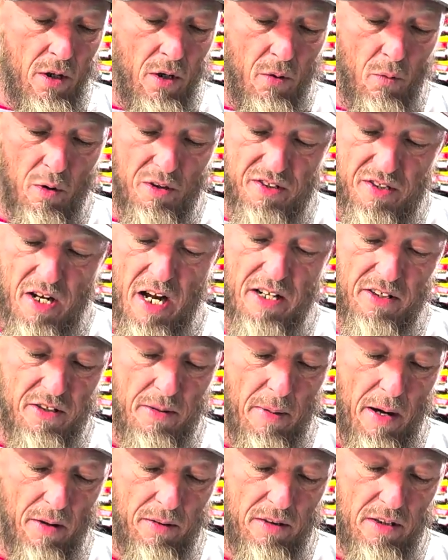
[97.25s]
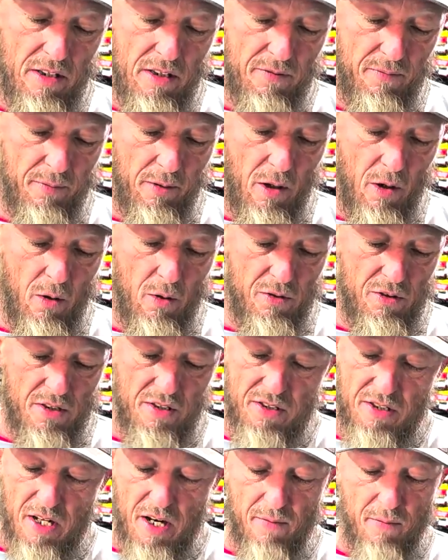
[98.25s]
What's nice about these floats,
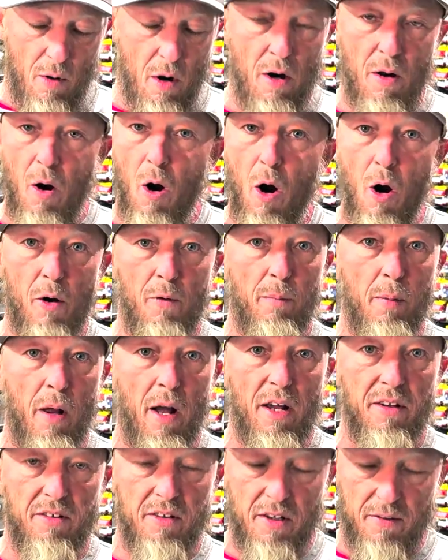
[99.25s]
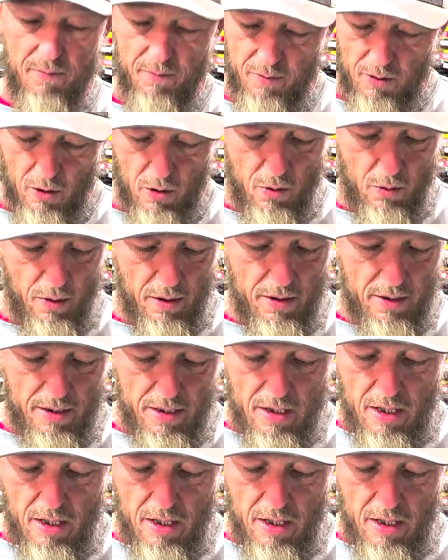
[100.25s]
instead of running a hard plastic float,